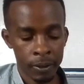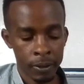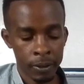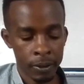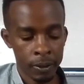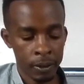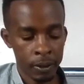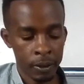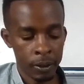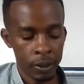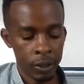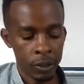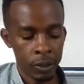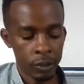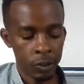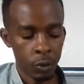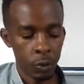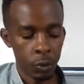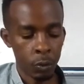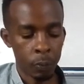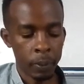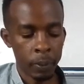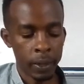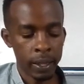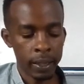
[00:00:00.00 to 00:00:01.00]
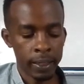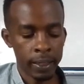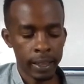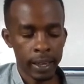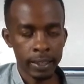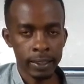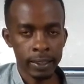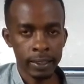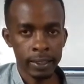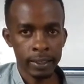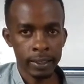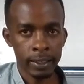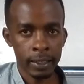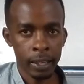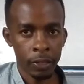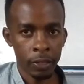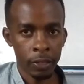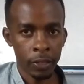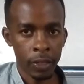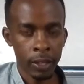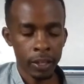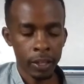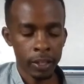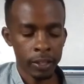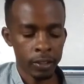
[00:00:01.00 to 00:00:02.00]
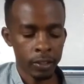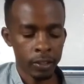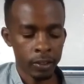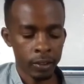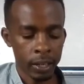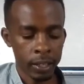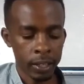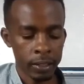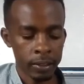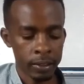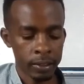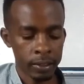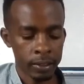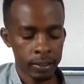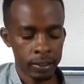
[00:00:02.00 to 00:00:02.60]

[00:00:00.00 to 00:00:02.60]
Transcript: So you play that, I think, thrice.